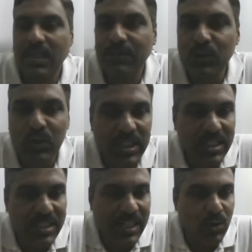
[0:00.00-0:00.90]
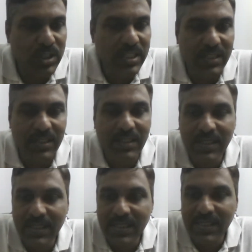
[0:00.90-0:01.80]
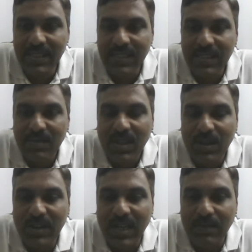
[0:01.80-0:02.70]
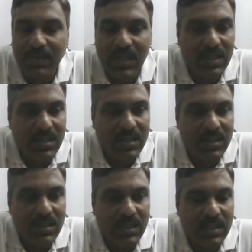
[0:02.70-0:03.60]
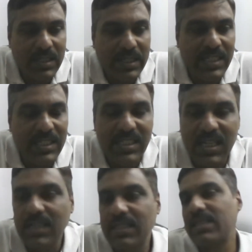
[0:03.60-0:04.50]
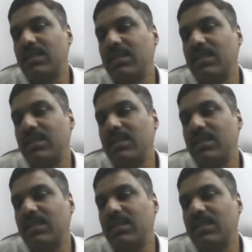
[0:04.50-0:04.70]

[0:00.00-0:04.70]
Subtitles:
few teachers around here. Well, kicking start